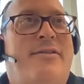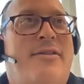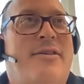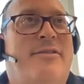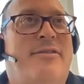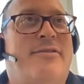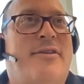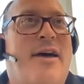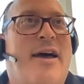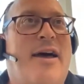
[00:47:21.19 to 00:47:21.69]

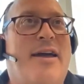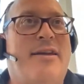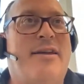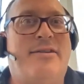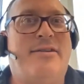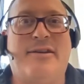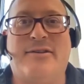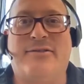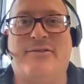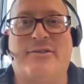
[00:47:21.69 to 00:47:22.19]
this
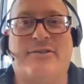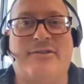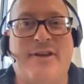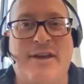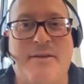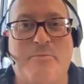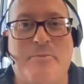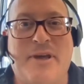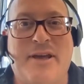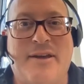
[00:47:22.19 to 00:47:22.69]
idea just
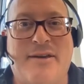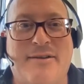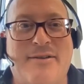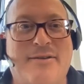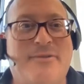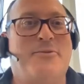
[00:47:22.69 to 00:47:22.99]
hit me.